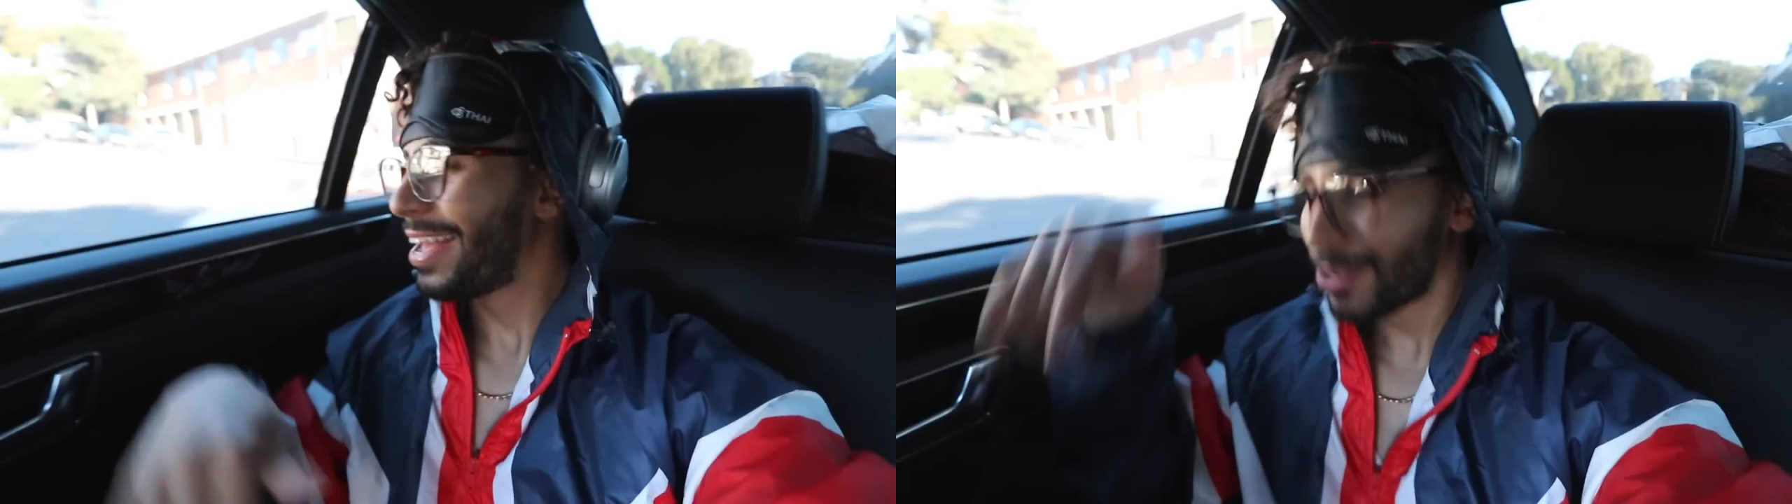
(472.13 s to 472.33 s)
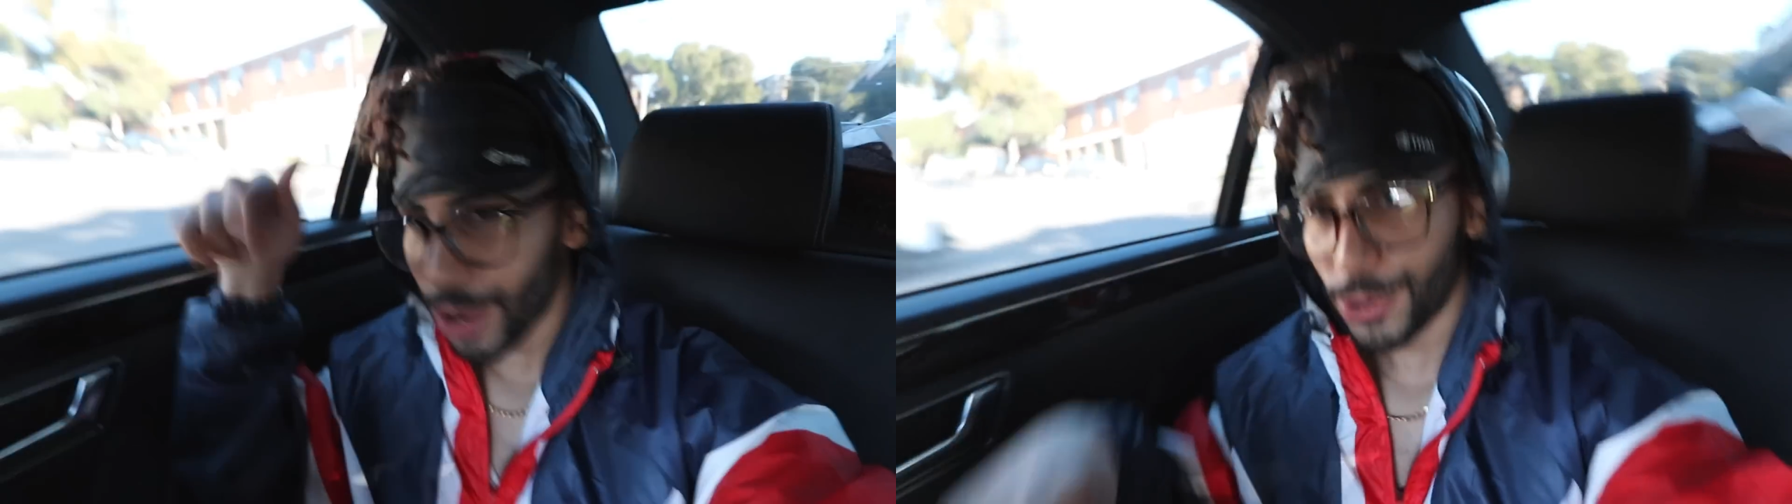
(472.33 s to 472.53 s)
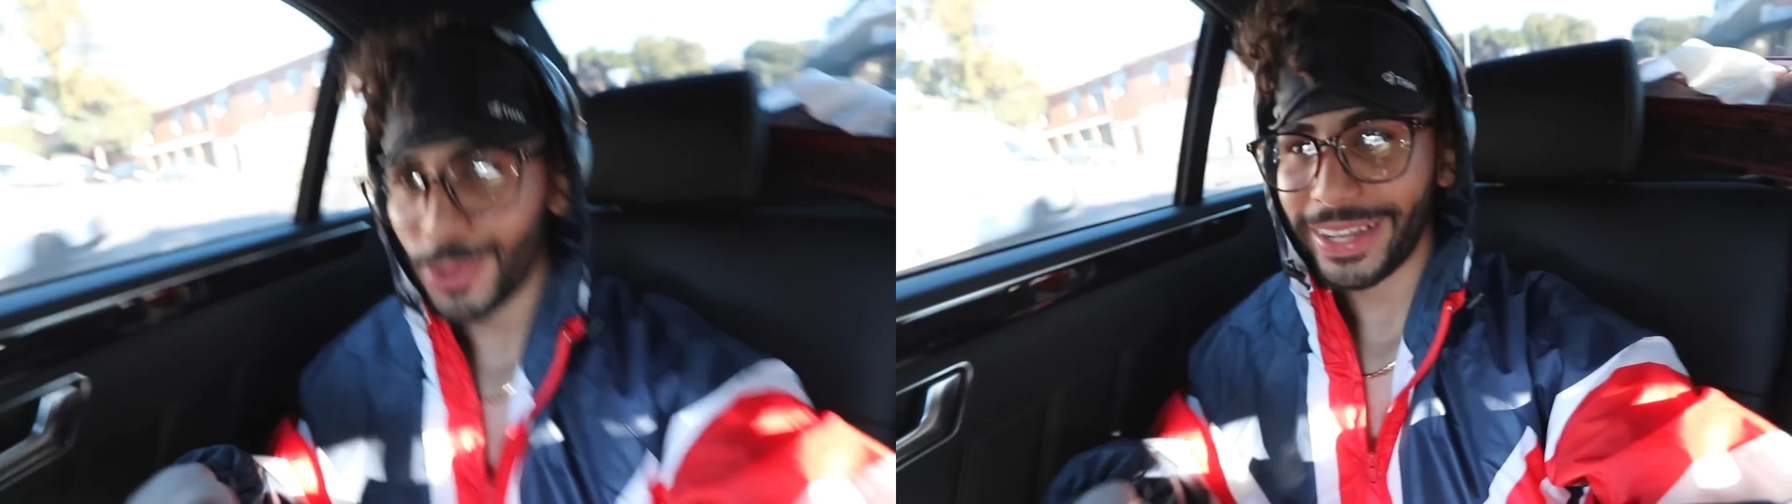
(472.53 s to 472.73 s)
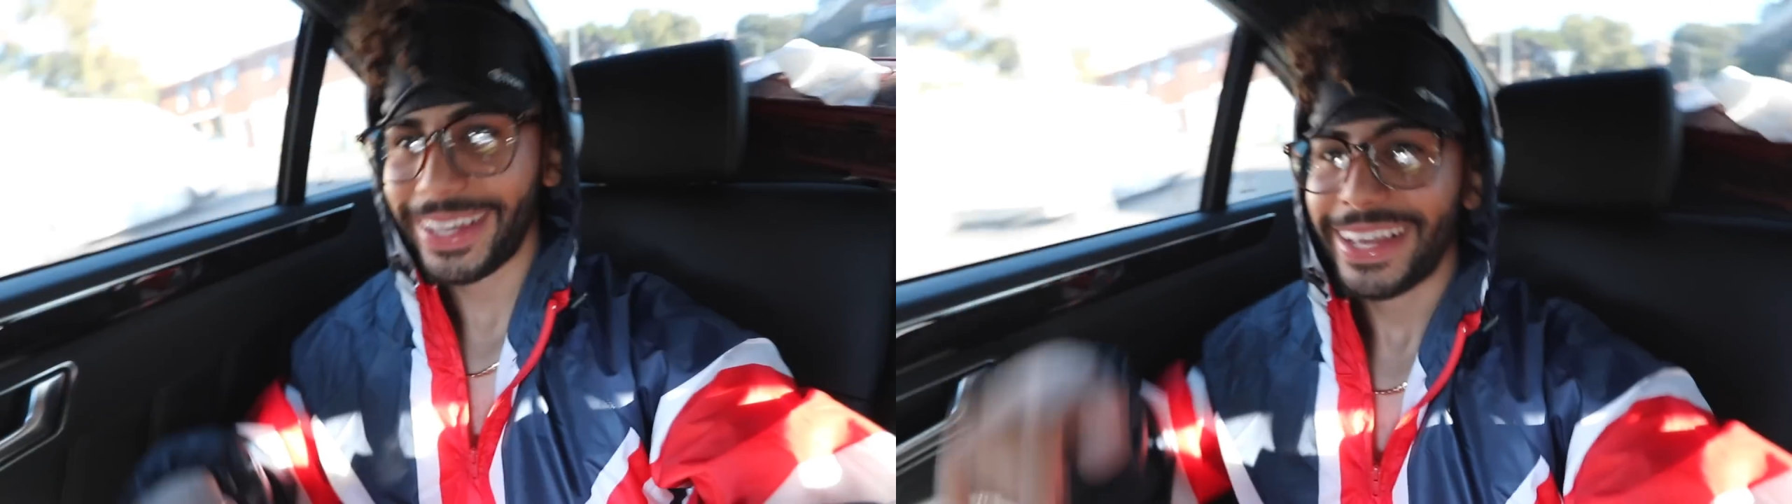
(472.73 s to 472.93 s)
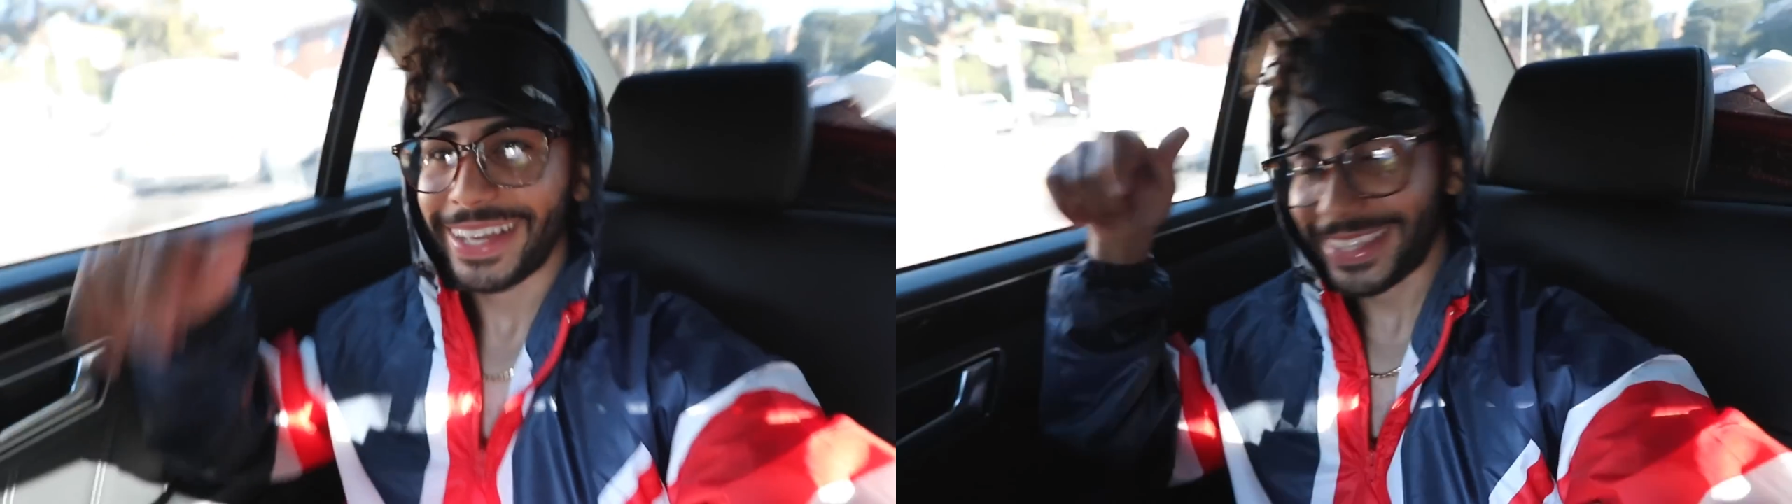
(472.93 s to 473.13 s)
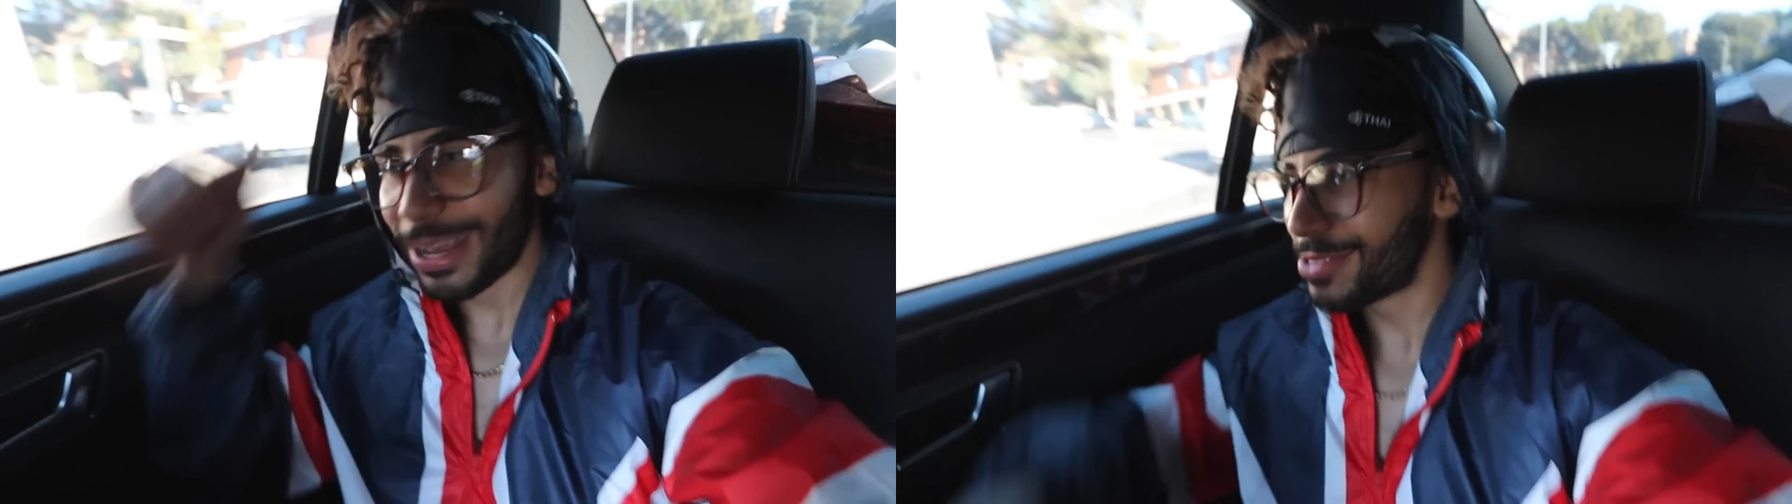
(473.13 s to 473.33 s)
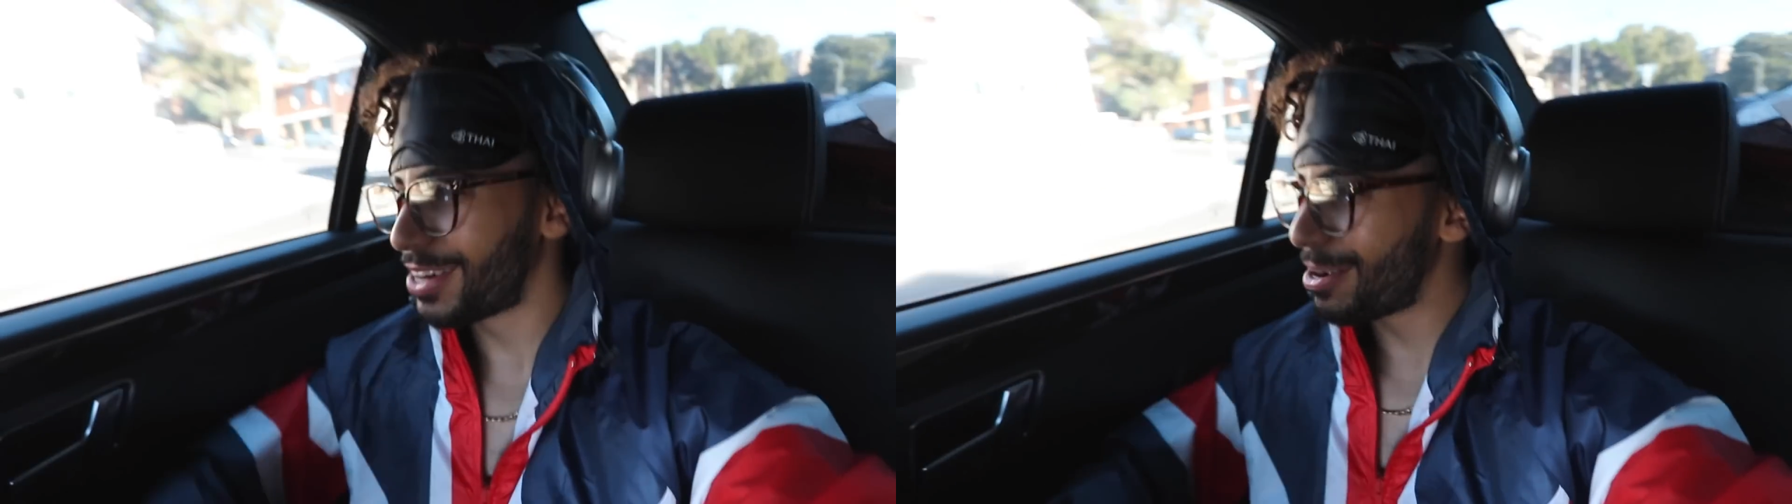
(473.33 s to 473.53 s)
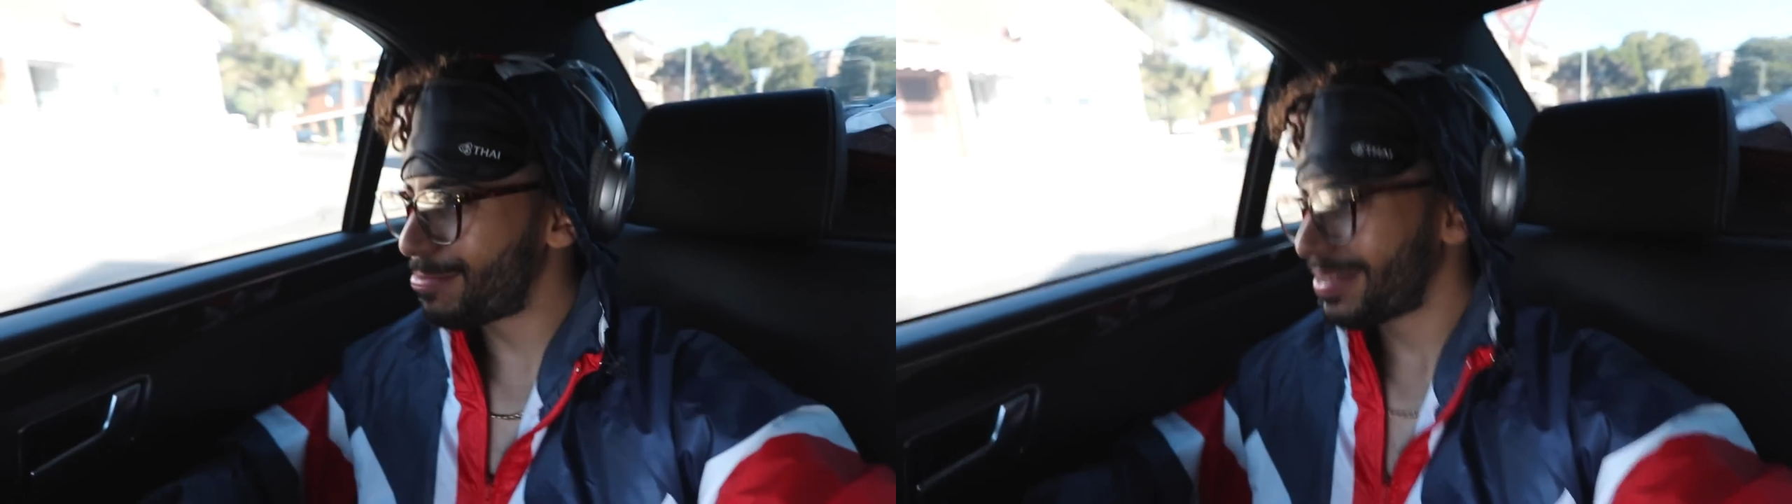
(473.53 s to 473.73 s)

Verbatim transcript: Go to it, thumbs it up,